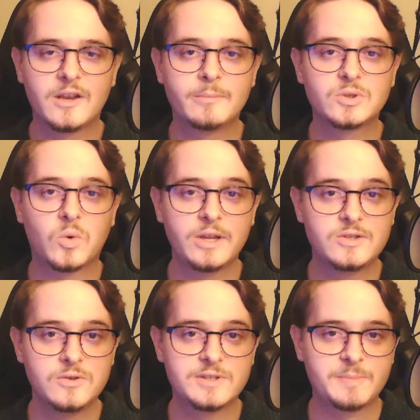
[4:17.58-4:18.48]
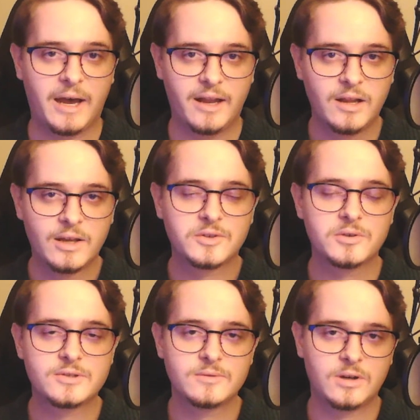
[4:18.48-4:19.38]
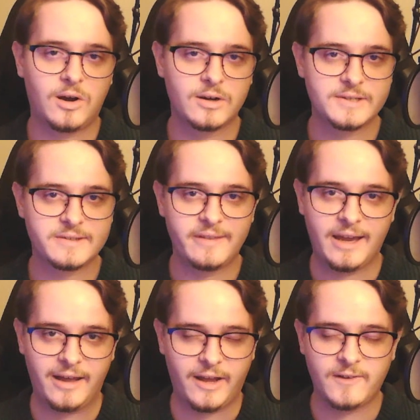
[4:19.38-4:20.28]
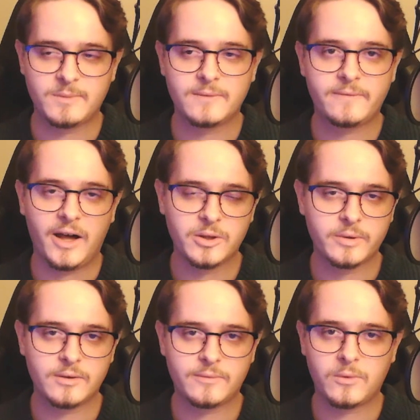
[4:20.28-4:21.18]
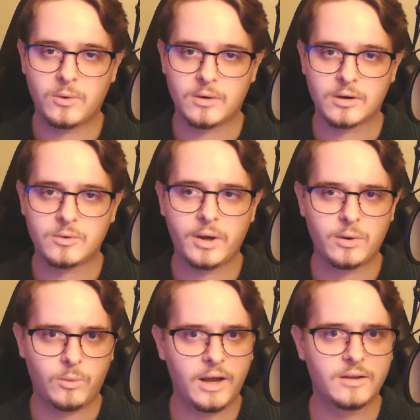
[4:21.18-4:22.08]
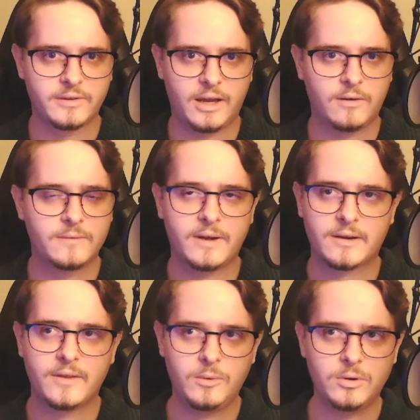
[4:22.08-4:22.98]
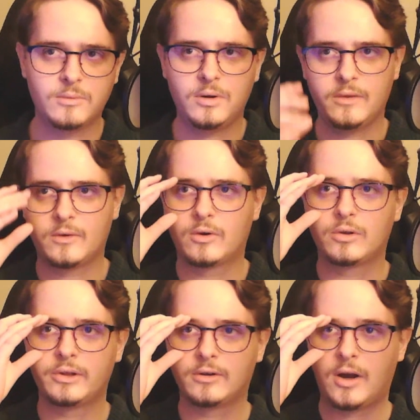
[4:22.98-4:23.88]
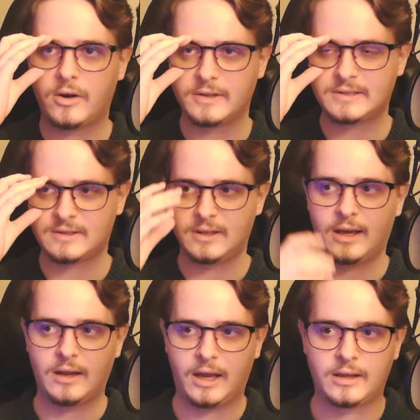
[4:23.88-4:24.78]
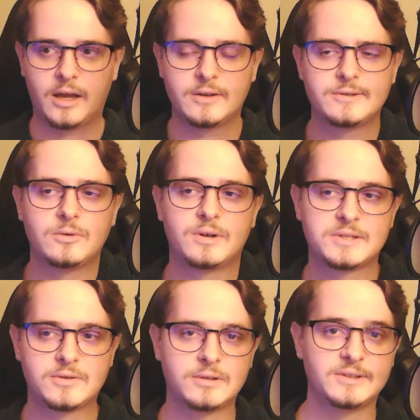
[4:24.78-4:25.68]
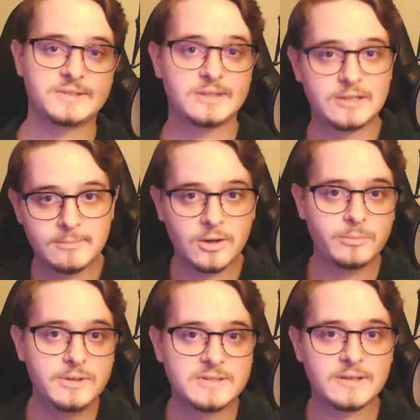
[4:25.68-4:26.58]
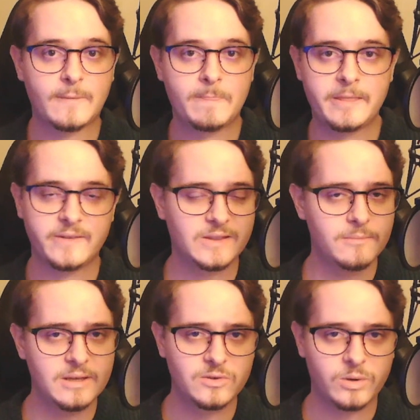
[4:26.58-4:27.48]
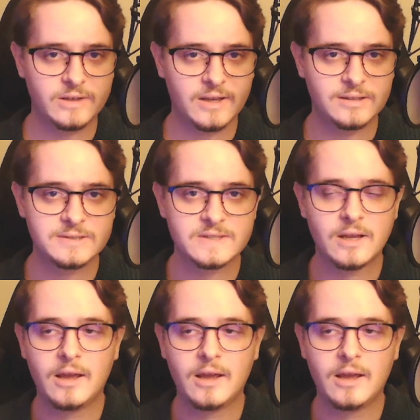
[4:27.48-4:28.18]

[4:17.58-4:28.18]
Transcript: number 22 spot goes to an artist that I've been following for quite a while now. In fact, they were one of the earlier artists that I got into when I started listening to metal music in like the mid 2010s.